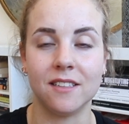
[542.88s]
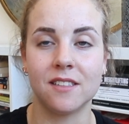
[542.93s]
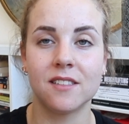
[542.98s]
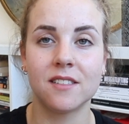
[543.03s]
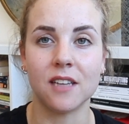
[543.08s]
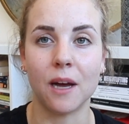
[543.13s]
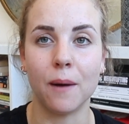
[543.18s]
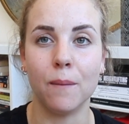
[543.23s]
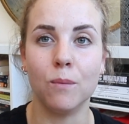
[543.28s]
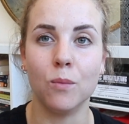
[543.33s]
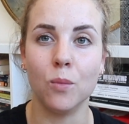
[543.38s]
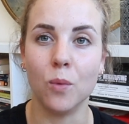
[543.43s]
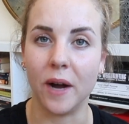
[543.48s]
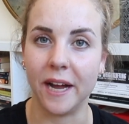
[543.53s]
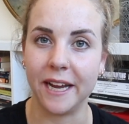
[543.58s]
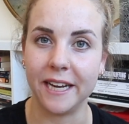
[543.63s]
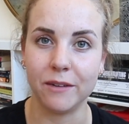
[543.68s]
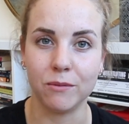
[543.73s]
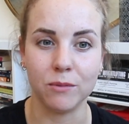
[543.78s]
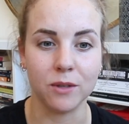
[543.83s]
some
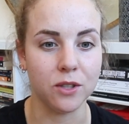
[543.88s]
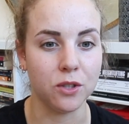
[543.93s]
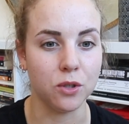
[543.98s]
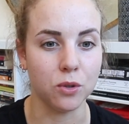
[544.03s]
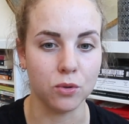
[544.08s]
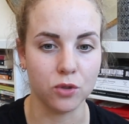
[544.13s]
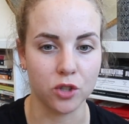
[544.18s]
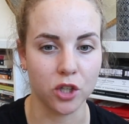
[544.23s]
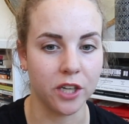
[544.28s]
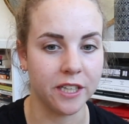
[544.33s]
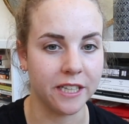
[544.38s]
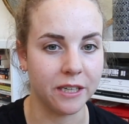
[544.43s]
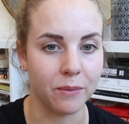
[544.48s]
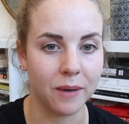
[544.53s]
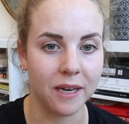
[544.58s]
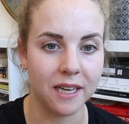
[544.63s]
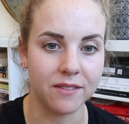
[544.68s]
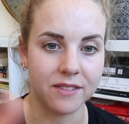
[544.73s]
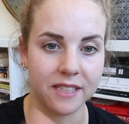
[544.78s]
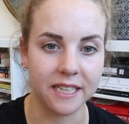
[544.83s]
way with your journey in
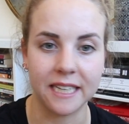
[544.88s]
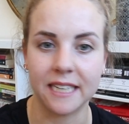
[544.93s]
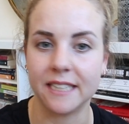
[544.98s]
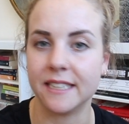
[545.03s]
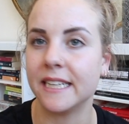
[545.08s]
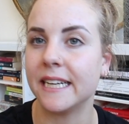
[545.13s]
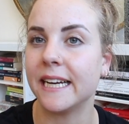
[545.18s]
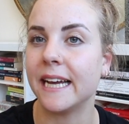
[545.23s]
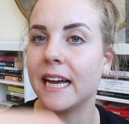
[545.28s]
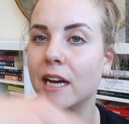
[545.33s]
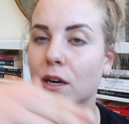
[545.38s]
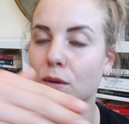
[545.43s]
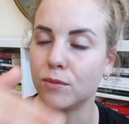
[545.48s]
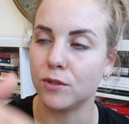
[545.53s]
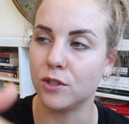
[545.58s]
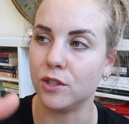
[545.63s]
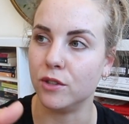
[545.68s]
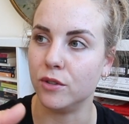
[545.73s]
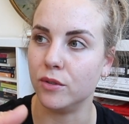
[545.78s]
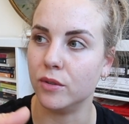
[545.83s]
weightlifting, and that it
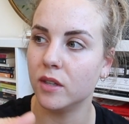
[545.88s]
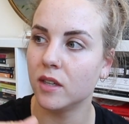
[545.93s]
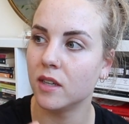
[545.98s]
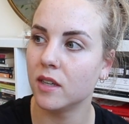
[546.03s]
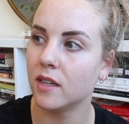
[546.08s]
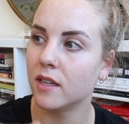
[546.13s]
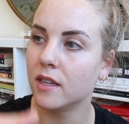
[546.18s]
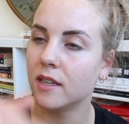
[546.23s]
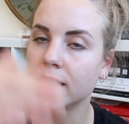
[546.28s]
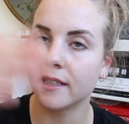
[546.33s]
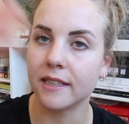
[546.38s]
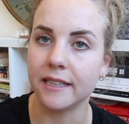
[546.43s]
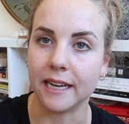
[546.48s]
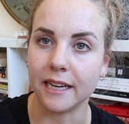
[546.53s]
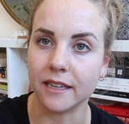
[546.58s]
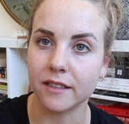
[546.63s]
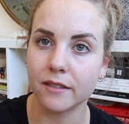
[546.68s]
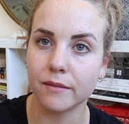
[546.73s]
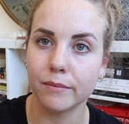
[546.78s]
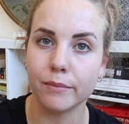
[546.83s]
helps you
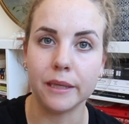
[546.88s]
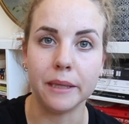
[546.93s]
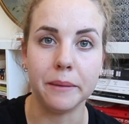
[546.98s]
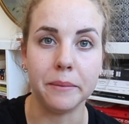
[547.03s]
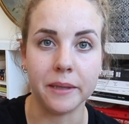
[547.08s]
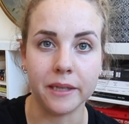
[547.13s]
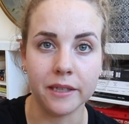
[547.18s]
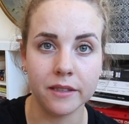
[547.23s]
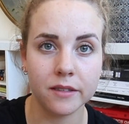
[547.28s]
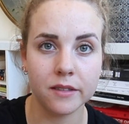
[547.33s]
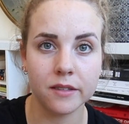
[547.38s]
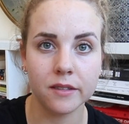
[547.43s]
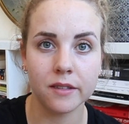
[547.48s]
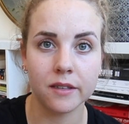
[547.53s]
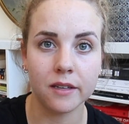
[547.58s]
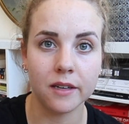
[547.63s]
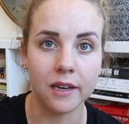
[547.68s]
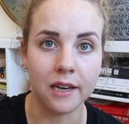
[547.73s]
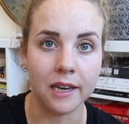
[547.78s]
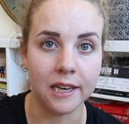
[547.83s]
get PBs,
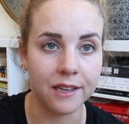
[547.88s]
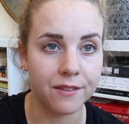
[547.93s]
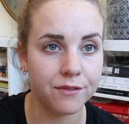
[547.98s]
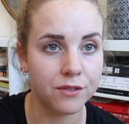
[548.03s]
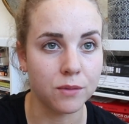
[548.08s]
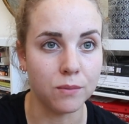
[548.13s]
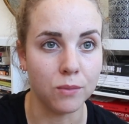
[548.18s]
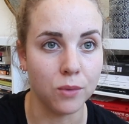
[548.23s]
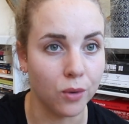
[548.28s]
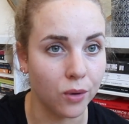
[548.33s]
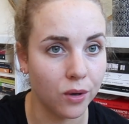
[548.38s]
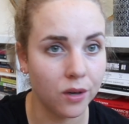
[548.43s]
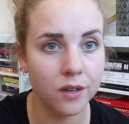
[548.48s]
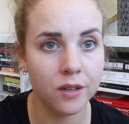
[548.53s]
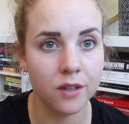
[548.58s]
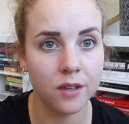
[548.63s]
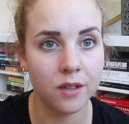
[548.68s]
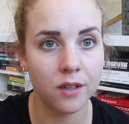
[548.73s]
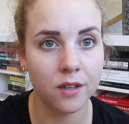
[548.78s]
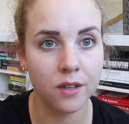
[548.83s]
lift more,
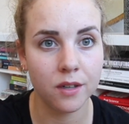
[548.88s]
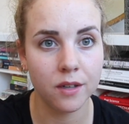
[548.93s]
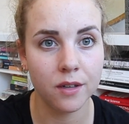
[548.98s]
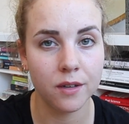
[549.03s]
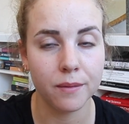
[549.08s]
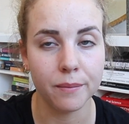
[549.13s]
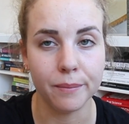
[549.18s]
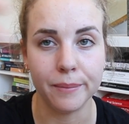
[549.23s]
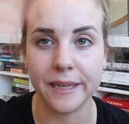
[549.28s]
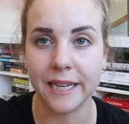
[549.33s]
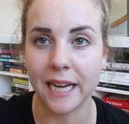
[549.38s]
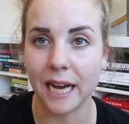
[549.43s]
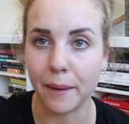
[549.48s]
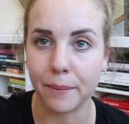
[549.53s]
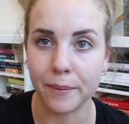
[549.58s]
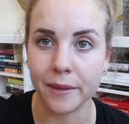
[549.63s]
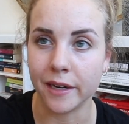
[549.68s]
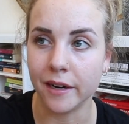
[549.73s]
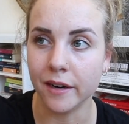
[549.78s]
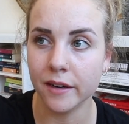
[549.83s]
be
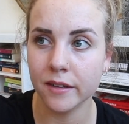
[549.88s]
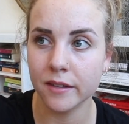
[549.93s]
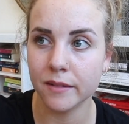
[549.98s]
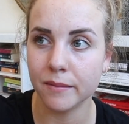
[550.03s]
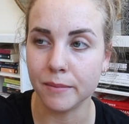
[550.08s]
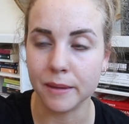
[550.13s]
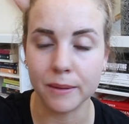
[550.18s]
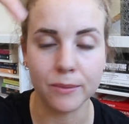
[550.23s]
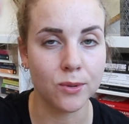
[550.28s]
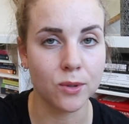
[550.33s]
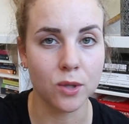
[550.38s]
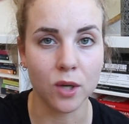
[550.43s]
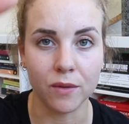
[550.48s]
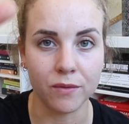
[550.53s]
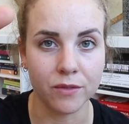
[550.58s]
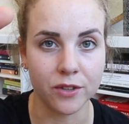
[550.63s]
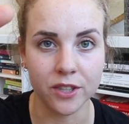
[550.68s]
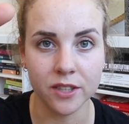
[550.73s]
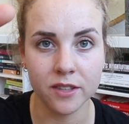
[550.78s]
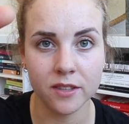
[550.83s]
happier, be more
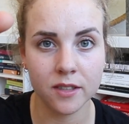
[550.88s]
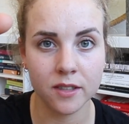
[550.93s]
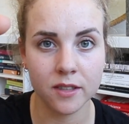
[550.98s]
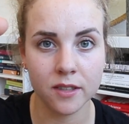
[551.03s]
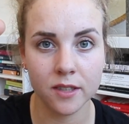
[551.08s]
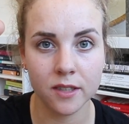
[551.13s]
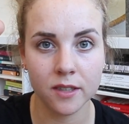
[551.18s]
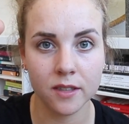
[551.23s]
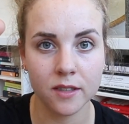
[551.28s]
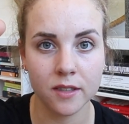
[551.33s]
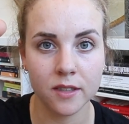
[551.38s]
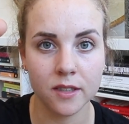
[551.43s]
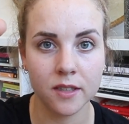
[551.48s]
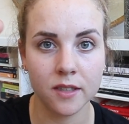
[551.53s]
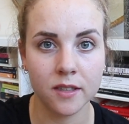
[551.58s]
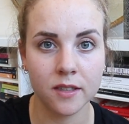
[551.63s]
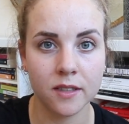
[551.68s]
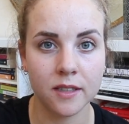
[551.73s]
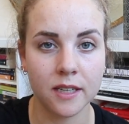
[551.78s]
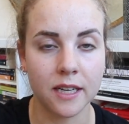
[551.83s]
confident,
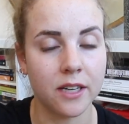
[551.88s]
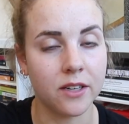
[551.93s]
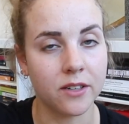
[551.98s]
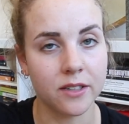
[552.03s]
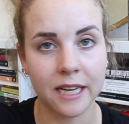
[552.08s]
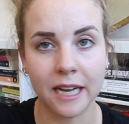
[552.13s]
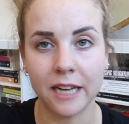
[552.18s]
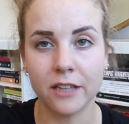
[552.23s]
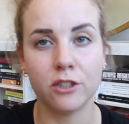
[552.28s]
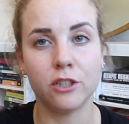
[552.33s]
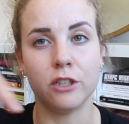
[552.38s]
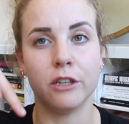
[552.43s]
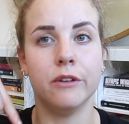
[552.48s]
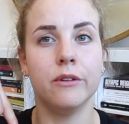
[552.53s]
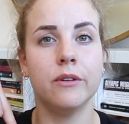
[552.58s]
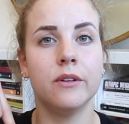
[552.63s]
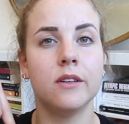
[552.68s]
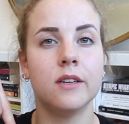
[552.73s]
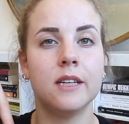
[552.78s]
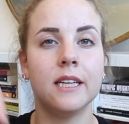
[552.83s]
and I'll catch you
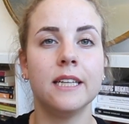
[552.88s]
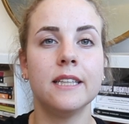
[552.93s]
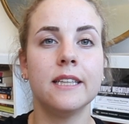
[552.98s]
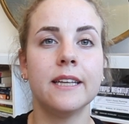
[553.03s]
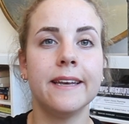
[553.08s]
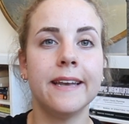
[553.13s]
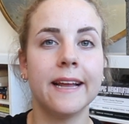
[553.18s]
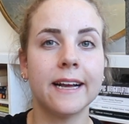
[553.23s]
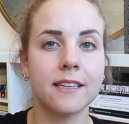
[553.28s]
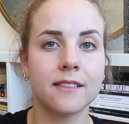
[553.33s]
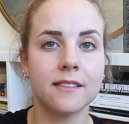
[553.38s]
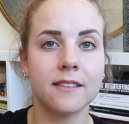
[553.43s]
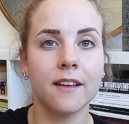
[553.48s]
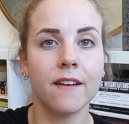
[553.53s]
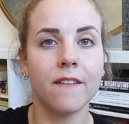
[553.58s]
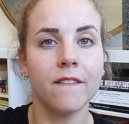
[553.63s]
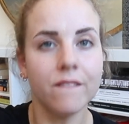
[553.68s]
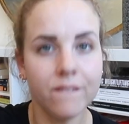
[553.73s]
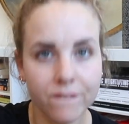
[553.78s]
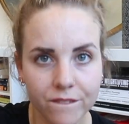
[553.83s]
in the next
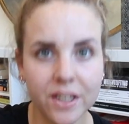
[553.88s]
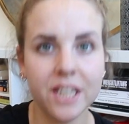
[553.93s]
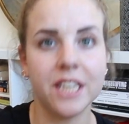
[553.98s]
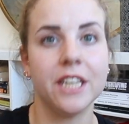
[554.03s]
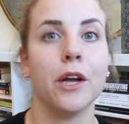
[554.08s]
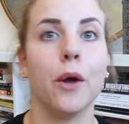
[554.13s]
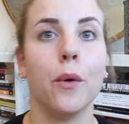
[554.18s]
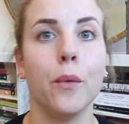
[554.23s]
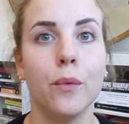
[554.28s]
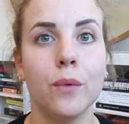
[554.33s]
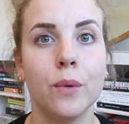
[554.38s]
video.